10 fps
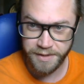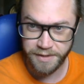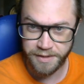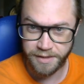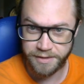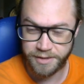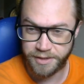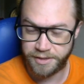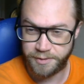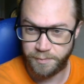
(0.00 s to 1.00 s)
And I
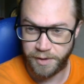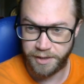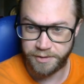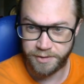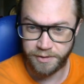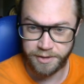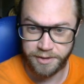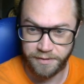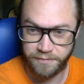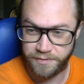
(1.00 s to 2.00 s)
decided while I was looking
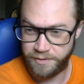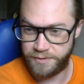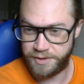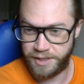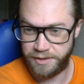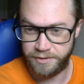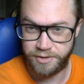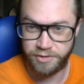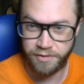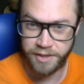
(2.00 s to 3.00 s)
at Fuse again, I'd
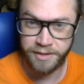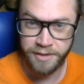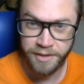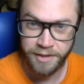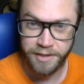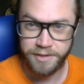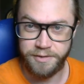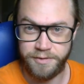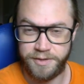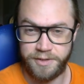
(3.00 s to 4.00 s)
try
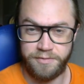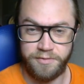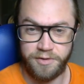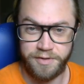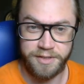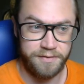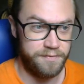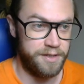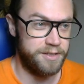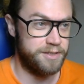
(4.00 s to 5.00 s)
using the raw
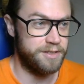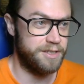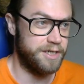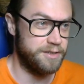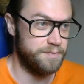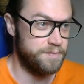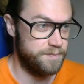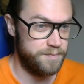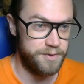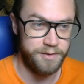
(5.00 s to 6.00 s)
interface. And again, I'm
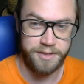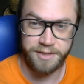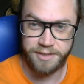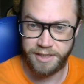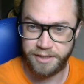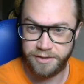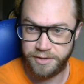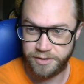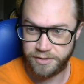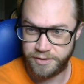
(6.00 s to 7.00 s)
using Zig
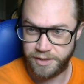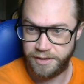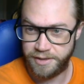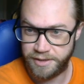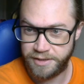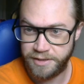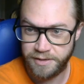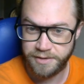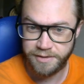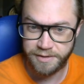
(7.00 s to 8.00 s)
just because I like
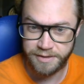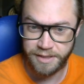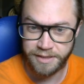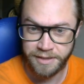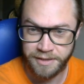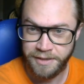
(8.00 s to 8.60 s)
Zig.